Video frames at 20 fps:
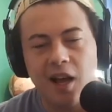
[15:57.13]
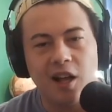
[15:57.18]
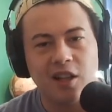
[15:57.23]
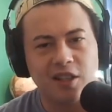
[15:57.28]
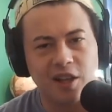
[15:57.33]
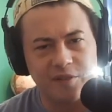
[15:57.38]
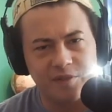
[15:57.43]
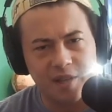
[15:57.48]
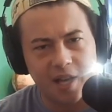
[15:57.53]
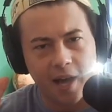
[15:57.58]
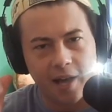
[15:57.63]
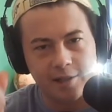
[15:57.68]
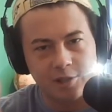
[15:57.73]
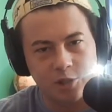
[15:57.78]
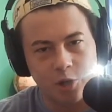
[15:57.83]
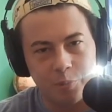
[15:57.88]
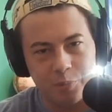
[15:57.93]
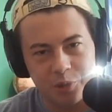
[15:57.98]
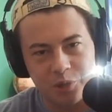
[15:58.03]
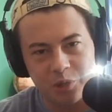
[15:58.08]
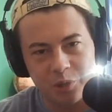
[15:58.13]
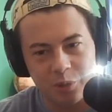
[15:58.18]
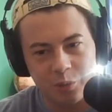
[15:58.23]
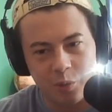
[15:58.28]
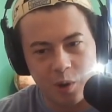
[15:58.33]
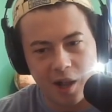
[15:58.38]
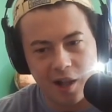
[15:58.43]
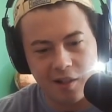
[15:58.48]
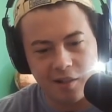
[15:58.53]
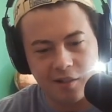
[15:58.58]
Love you guys. Hope you're doing
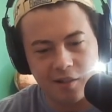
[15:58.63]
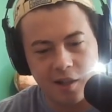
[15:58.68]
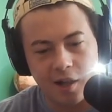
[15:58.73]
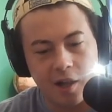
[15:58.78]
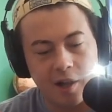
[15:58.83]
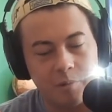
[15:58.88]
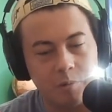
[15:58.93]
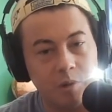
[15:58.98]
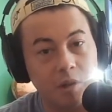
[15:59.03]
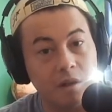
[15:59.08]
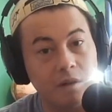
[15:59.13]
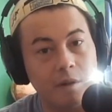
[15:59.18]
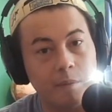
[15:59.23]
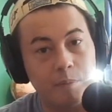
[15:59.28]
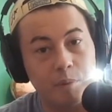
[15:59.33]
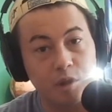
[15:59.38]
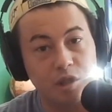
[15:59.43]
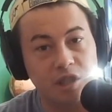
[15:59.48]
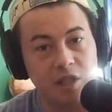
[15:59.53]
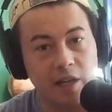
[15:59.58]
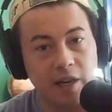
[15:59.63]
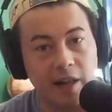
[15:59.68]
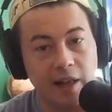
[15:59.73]
well. Would appreciate